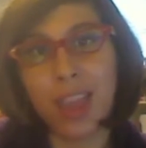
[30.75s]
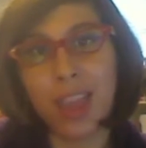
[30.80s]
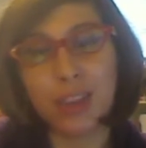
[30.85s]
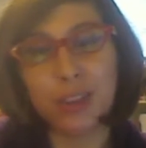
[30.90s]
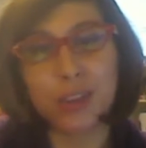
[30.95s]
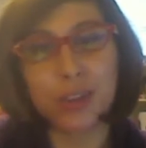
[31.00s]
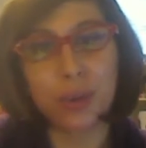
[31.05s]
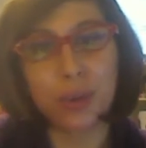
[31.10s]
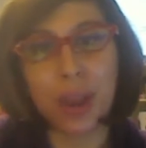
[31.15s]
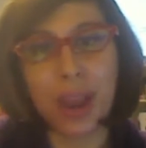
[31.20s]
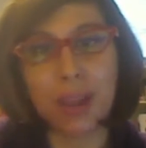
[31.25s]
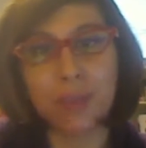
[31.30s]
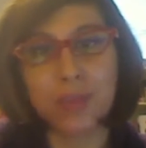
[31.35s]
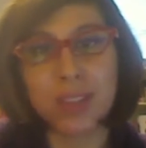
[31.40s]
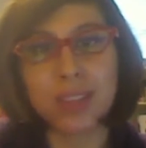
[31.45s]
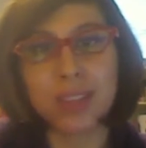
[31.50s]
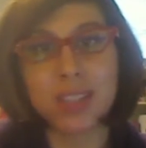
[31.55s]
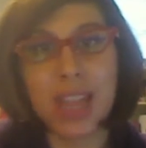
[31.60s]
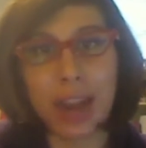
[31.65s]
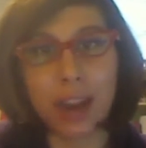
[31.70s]
You don't have to
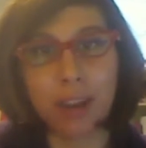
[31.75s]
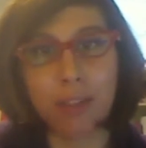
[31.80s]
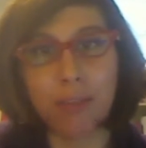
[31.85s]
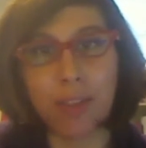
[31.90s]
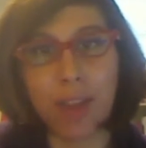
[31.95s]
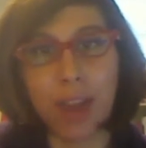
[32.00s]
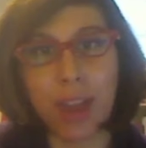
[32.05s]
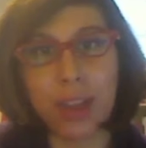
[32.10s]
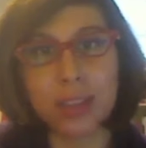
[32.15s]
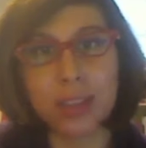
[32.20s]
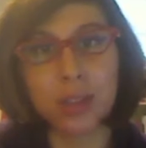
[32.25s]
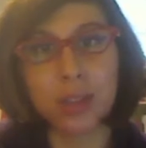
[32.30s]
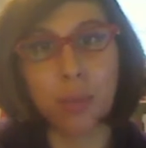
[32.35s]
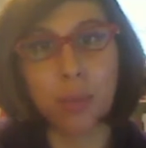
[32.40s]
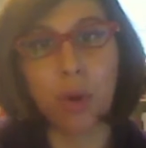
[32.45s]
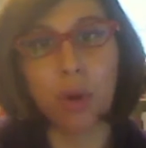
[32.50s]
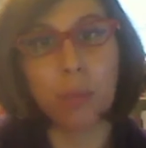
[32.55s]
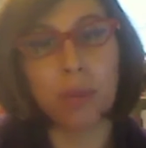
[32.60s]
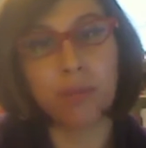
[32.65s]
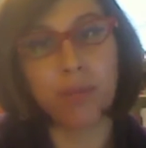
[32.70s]
sacrifice the
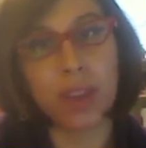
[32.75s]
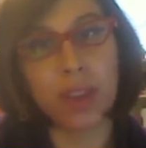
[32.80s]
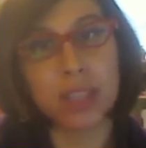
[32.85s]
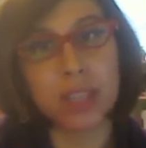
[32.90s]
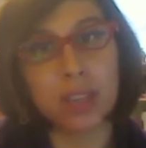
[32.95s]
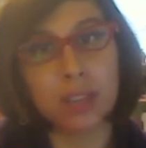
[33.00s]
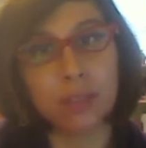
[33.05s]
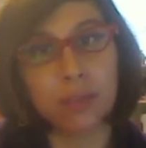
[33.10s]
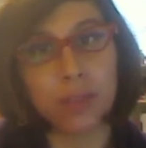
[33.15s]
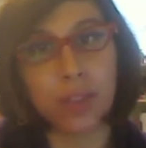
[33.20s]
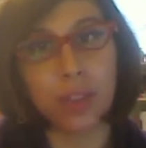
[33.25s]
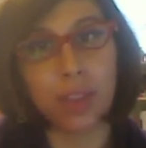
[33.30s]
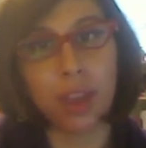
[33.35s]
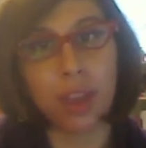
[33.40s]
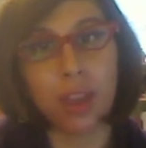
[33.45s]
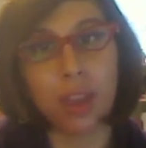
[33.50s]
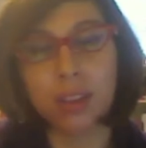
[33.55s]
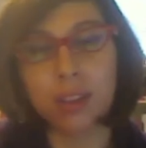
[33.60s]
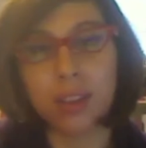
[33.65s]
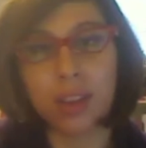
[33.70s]
warm and fuzzy for
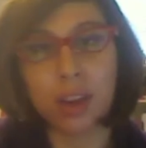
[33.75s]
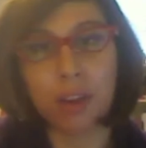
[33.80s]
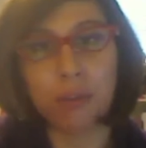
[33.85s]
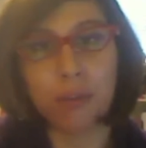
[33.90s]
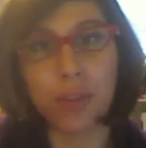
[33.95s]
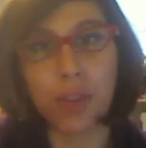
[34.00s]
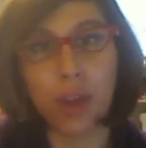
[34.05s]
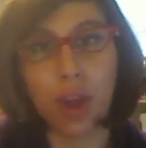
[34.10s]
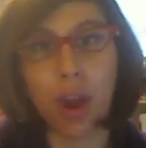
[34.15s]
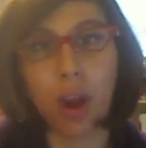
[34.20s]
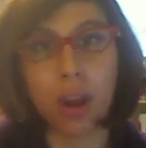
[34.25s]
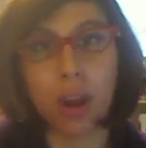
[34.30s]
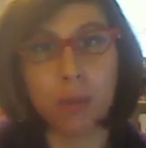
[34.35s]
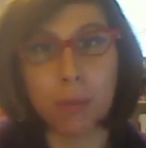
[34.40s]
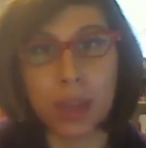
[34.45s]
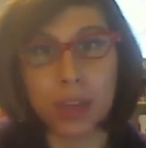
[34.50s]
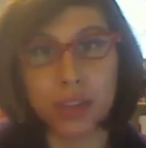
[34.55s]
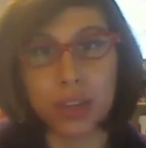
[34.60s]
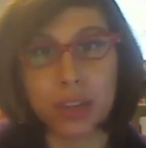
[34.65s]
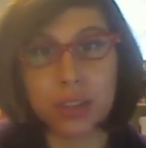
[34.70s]
the, you know, for the hard
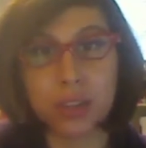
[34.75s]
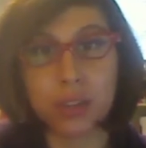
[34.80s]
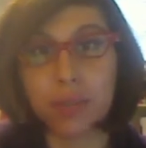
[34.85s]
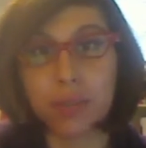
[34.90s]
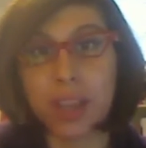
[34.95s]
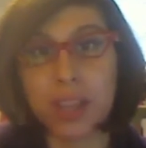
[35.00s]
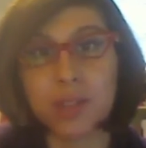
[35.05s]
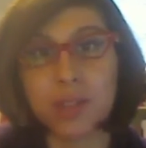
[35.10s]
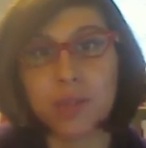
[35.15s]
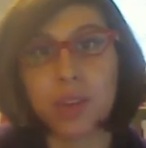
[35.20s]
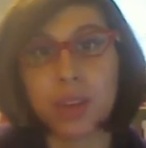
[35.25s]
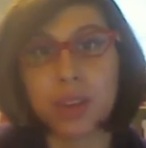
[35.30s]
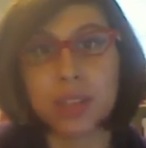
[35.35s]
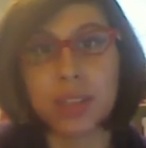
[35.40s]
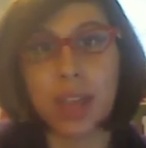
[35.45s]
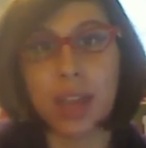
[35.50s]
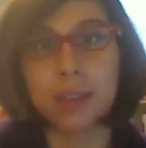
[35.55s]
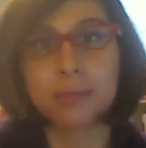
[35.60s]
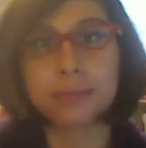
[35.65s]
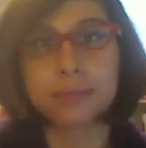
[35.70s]
metrics or vice
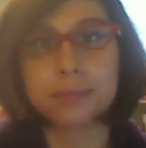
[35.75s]
versa.